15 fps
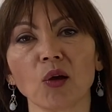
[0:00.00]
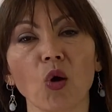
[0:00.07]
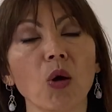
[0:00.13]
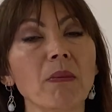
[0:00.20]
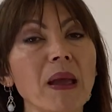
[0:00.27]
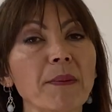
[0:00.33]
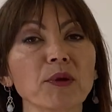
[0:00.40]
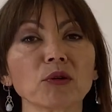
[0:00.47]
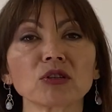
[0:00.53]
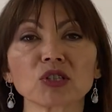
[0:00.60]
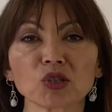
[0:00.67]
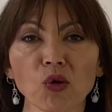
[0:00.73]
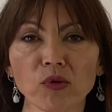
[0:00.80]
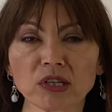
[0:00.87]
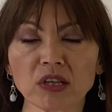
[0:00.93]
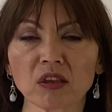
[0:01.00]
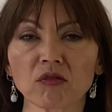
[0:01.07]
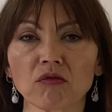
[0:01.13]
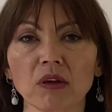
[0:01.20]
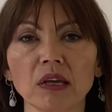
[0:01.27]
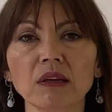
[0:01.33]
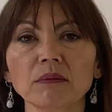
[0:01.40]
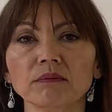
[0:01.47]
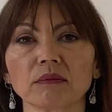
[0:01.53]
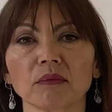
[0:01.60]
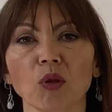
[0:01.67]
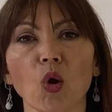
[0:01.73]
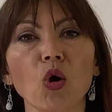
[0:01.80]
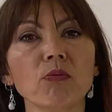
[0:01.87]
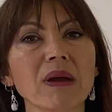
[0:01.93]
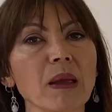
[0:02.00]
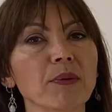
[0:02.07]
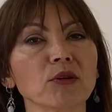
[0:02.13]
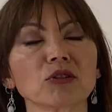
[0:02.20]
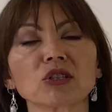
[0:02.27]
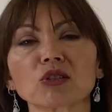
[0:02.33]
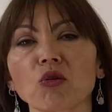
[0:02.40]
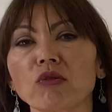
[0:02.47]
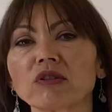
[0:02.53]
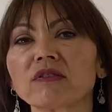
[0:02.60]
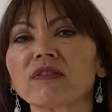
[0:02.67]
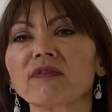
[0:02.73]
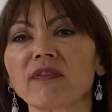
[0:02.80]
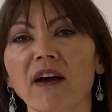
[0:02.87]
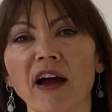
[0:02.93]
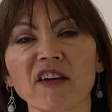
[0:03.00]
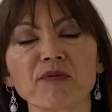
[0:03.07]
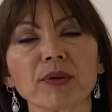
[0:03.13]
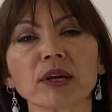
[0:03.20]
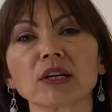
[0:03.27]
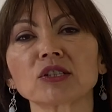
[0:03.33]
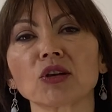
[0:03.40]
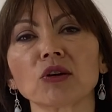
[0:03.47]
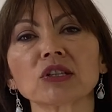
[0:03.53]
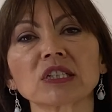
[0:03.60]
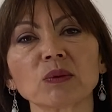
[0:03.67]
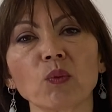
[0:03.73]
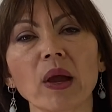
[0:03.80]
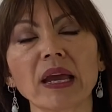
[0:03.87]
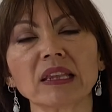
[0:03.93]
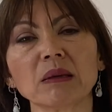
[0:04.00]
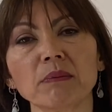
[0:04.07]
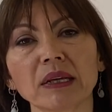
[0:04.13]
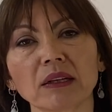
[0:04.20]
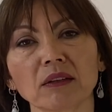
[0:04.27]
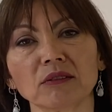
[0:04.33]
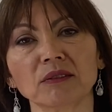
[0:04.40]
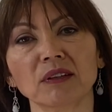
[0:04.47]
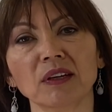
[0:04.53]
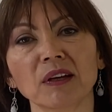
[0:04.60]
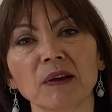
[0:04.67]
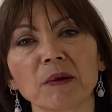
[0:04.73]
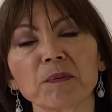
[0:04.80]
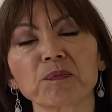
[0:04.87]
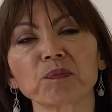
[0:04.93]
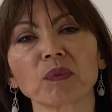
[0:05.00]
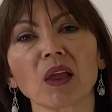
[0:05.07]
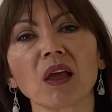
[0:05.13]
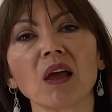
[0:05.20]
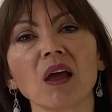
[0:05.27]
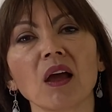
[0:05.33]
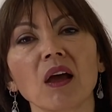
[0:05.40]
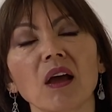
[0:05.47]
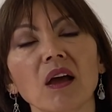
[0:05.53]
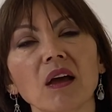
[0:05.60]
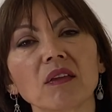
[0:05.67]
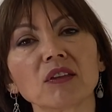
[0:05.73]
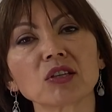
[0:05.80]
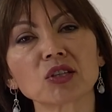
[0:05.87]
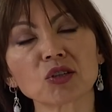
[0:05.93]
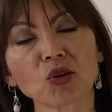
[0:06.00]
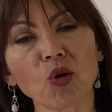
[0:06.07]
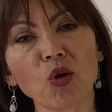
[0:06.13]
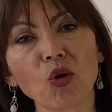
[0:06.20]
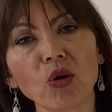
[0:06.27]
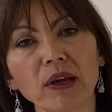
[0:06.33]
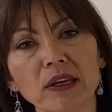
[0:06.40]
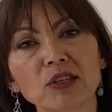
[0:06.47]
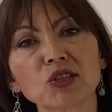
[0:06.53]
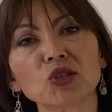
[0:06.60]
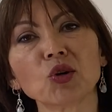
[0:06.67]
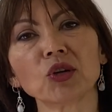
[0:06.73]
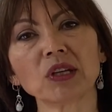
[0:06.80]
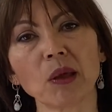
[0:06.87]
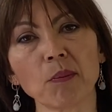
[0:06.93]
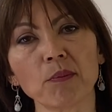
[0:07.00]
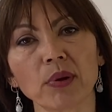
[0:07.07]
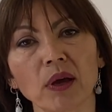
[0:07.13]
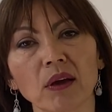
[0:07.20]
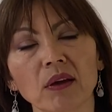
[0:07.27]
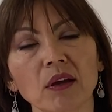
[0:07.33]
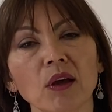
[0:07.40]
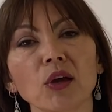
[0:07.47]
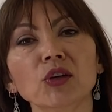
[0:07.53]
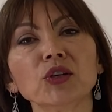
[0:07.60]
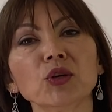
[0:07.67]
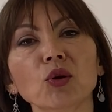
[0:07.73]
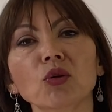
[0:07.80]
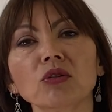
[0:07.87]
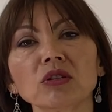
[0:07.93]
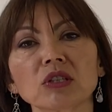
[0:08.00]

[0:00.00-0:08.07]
Or maybe you'll score it a 3. Or maybe you'll score it a 5 because you're somewhere in the middle. The score is your number. Your